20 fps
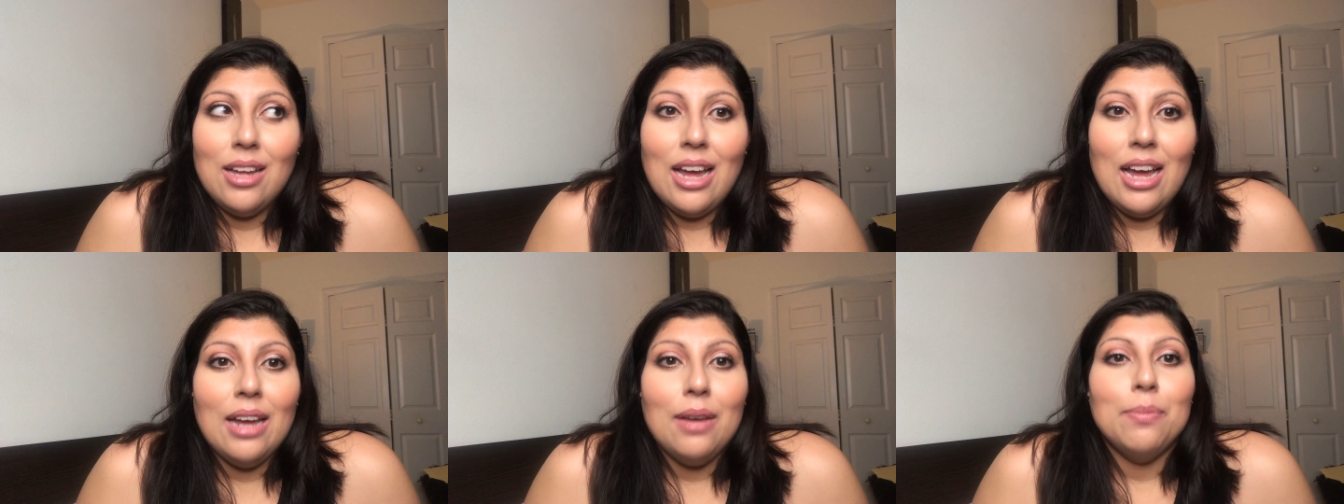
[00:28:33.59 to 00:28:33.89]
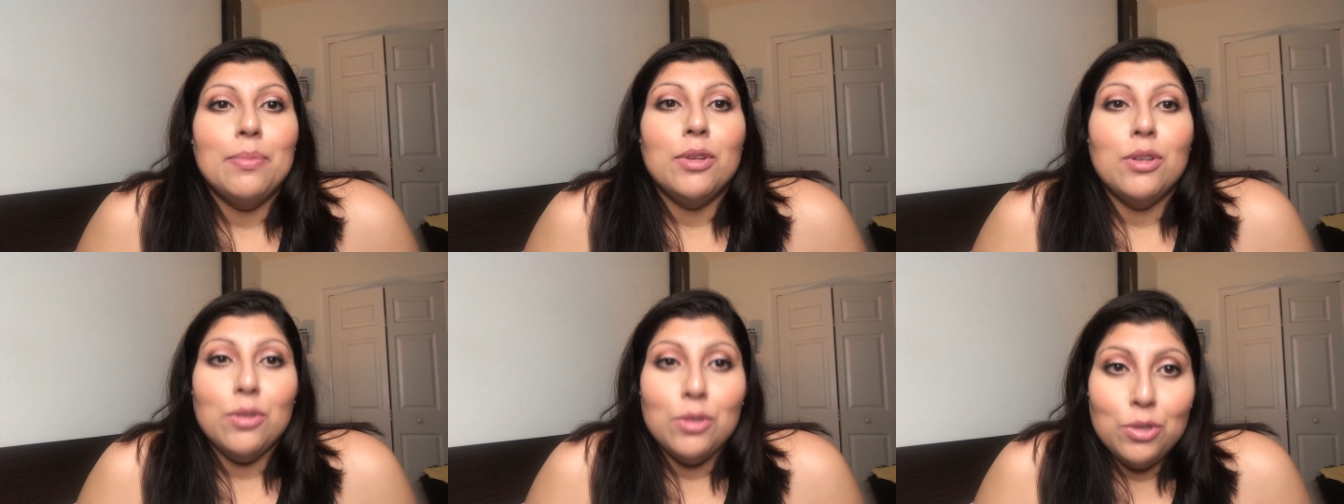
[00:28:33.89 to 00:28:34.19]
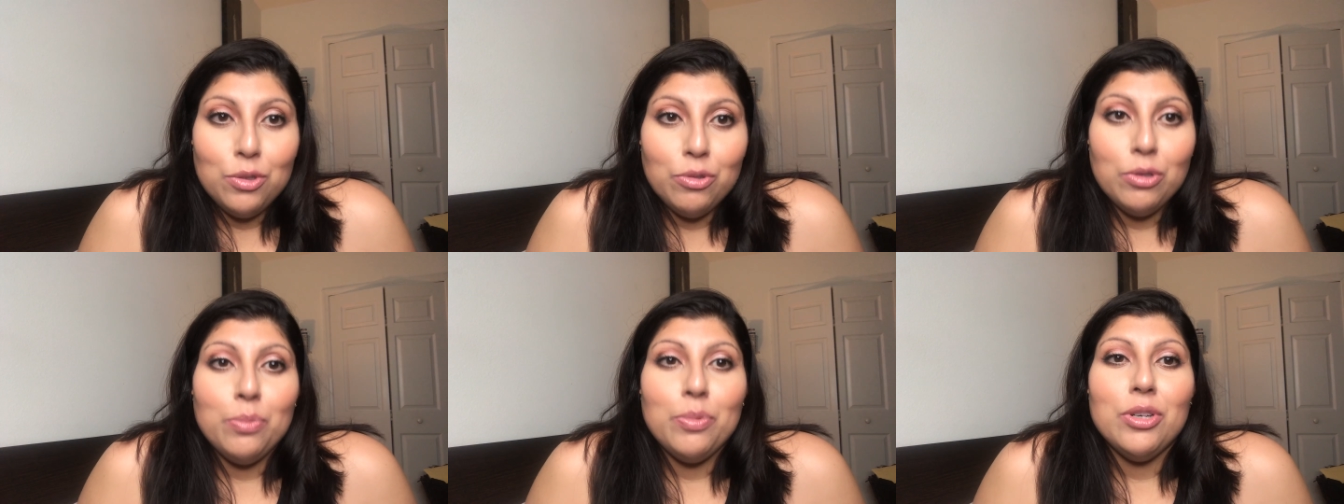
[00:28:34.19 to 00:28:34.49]
I'm
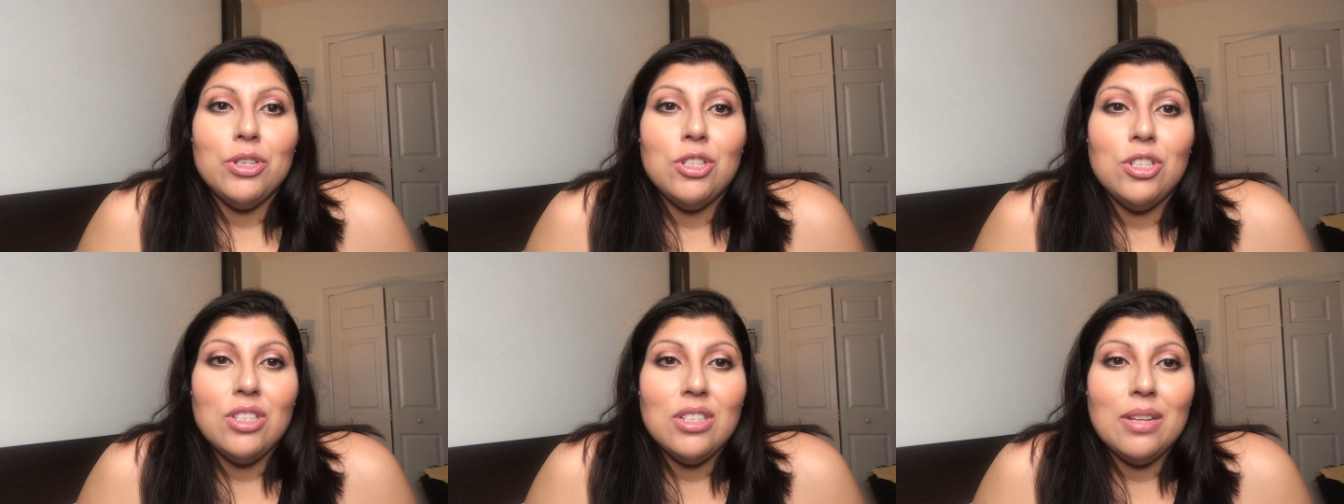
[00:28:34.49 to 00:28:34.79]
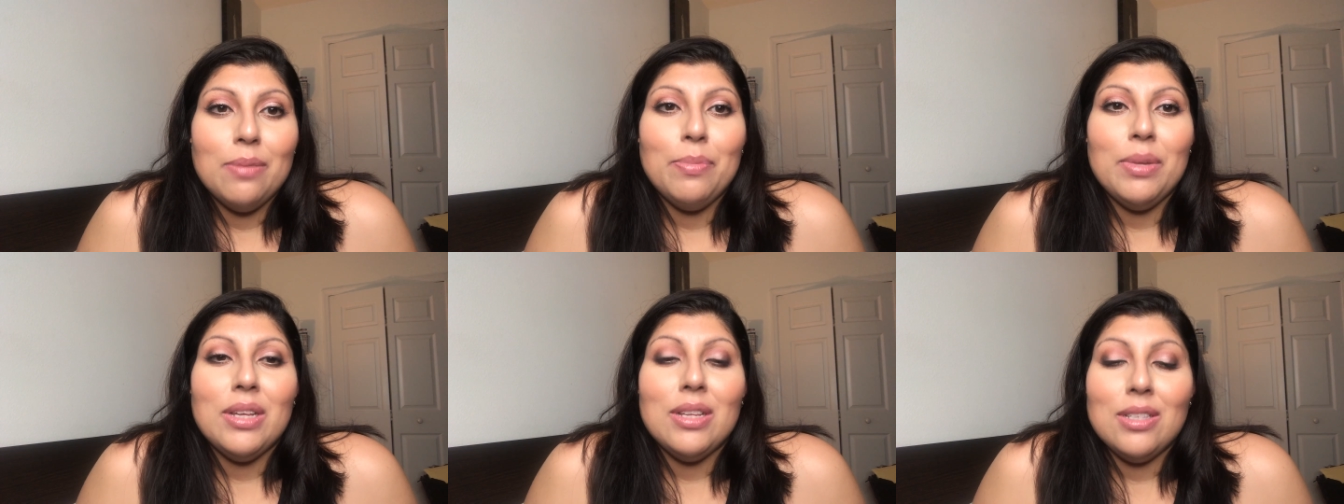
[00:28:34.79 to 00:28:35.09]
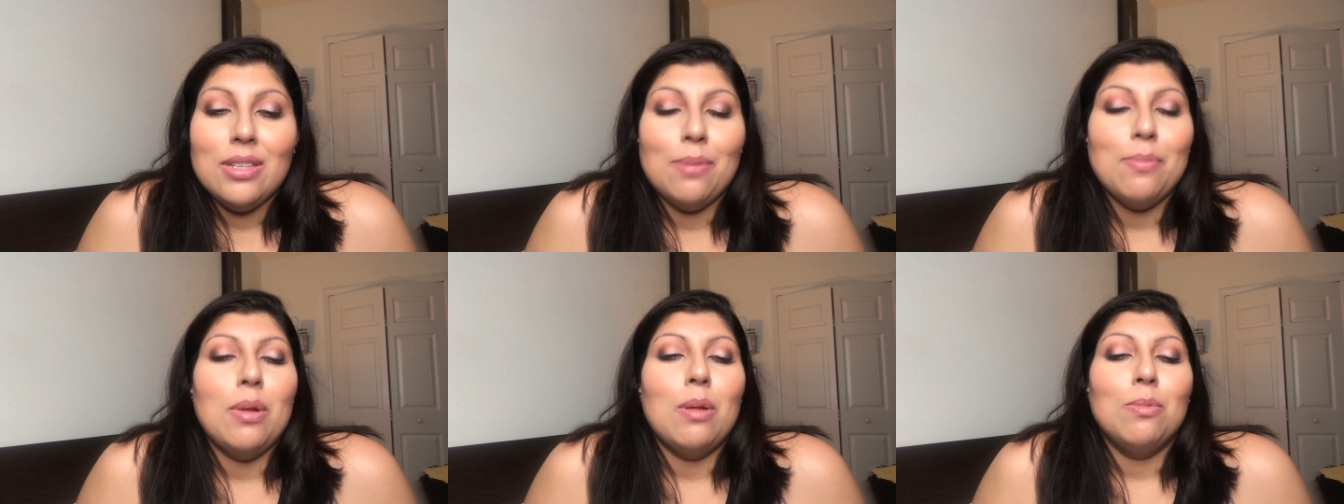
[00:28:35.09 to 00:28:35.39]
going to repurchase it
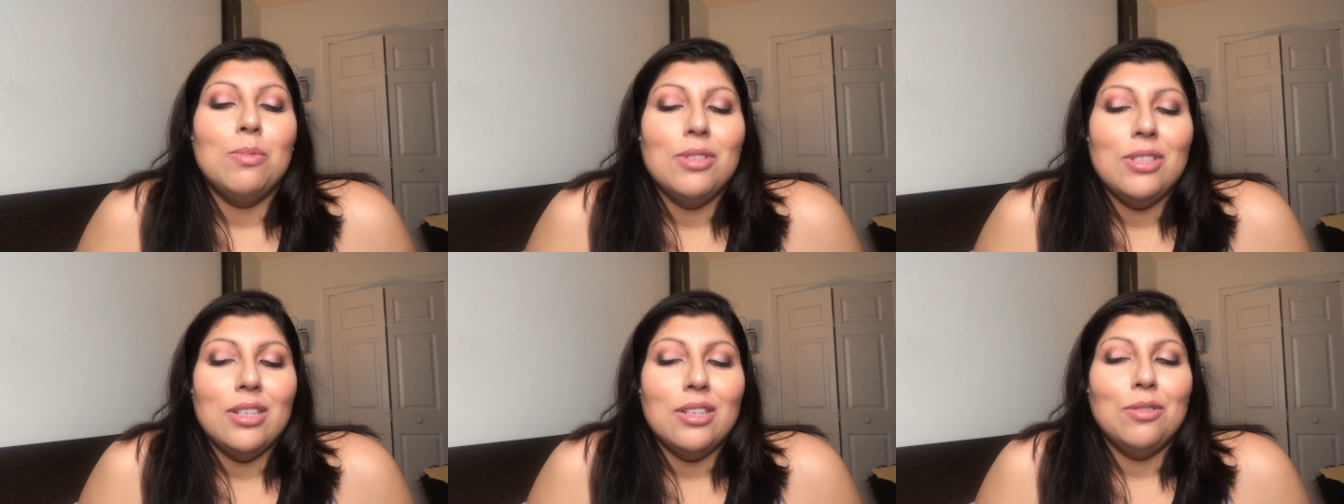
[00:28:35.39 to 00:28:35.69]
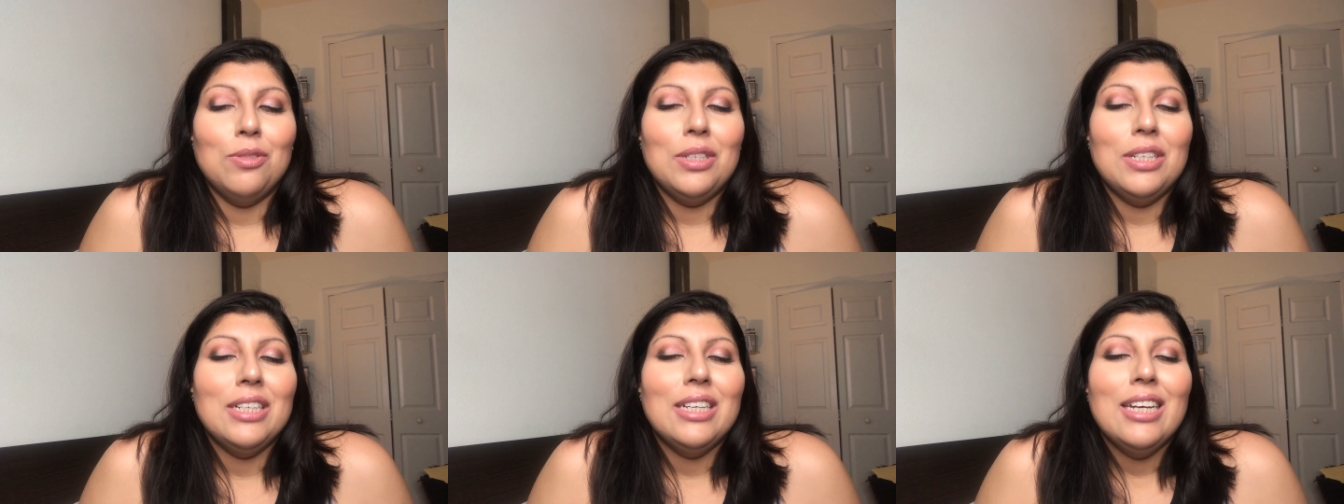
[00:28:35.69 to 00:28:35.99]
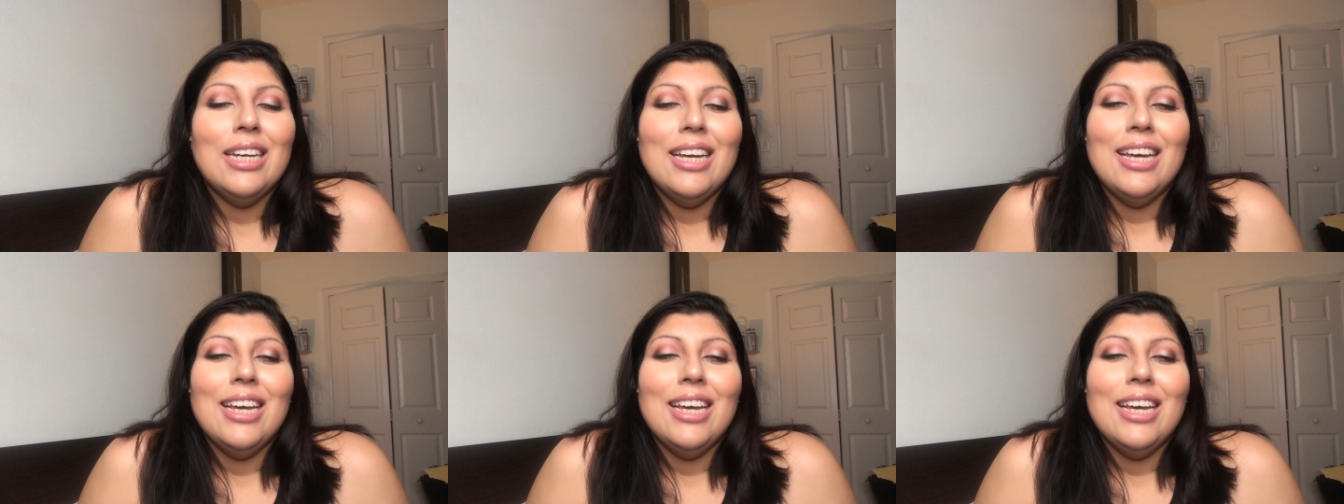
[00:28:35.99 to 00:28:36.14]
because I'm almost out.